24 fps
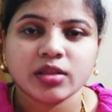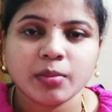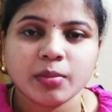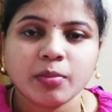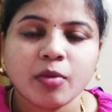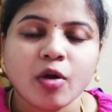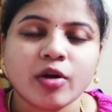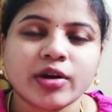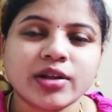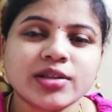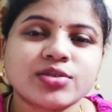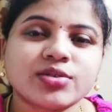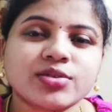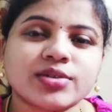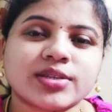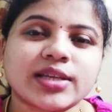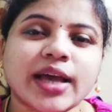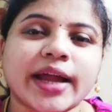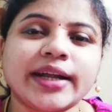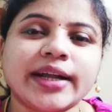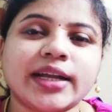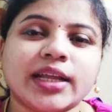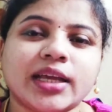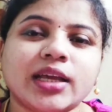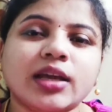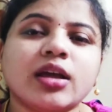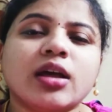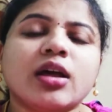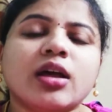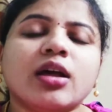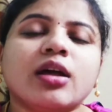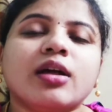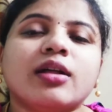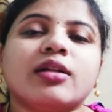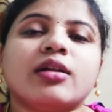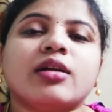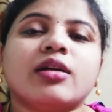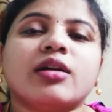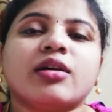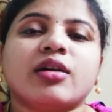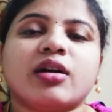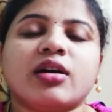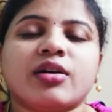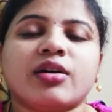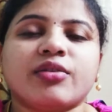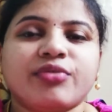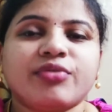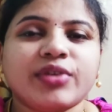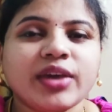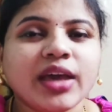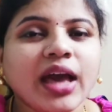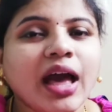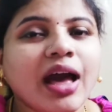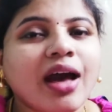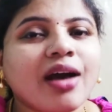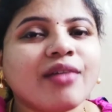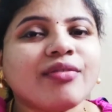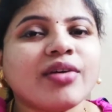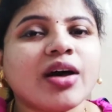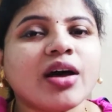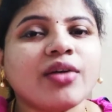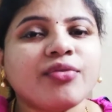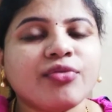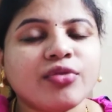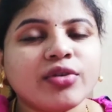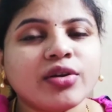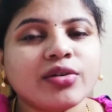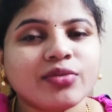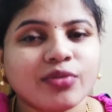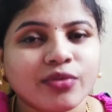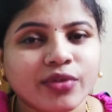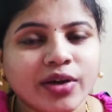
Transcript: modern society, we have our food